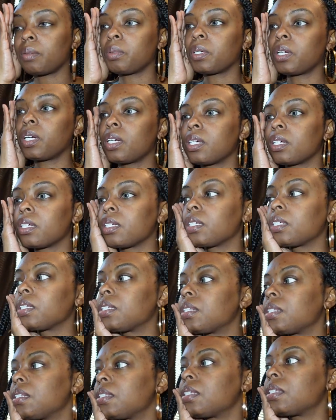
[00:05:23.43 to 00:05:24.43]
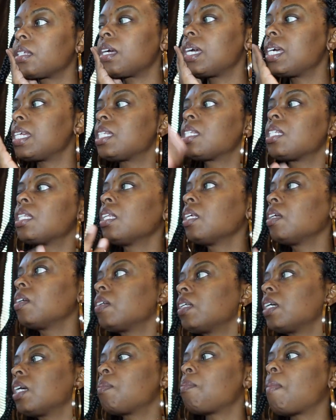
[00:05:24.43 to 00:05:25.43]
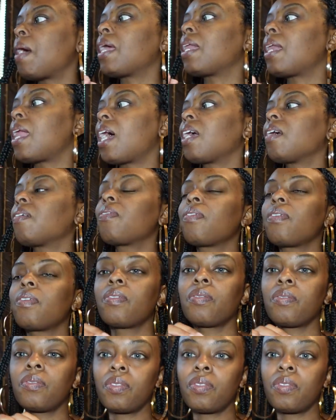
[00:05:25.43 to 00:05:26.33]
because it's literally my life